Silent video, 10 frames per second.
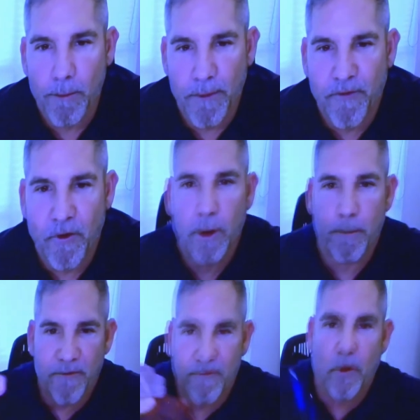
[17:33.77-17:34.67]

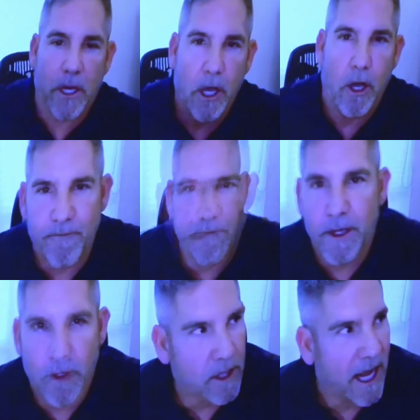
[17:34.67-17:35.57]
Before
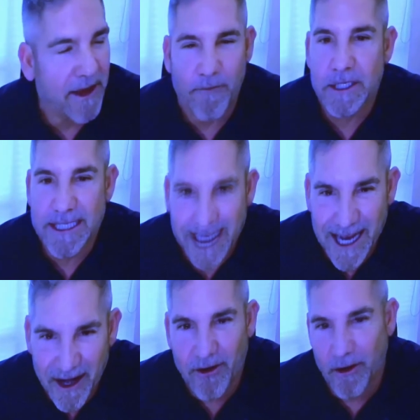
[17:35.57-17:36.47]
COVID, your life was
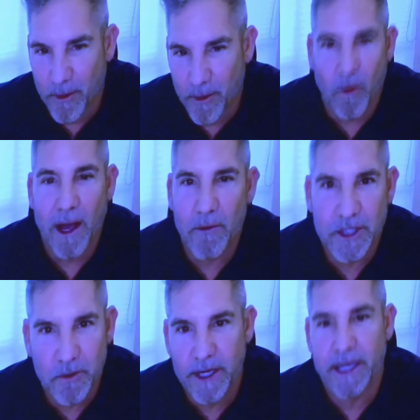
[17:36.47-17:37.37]
terrible. Why would
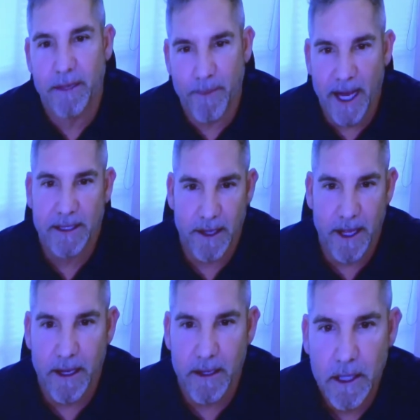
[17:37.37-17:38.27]
you want to get back to that?
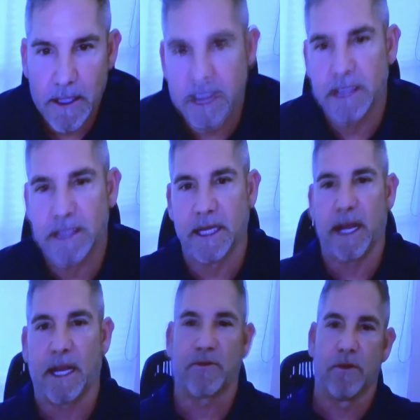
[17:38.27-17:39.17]
See, the
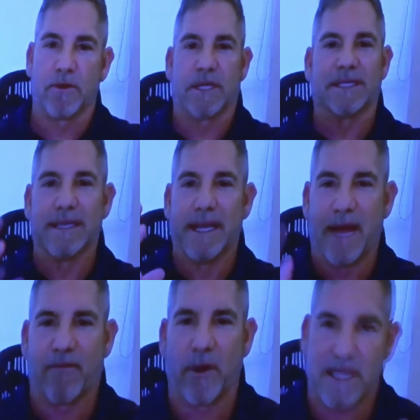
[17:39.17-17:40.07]
10X rule says
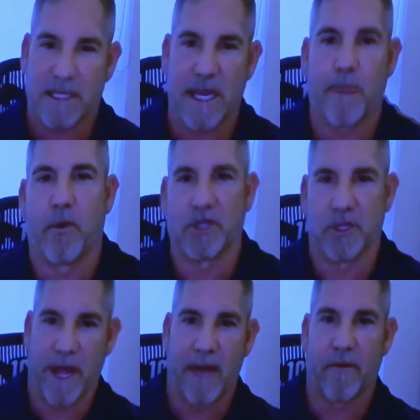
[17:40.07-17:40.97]
never accept what
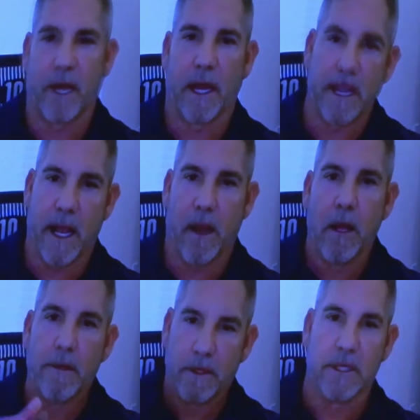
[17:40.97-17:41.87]
you have, right? There's
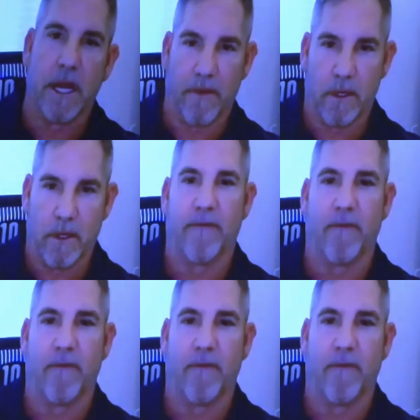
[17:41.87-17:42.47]
another level.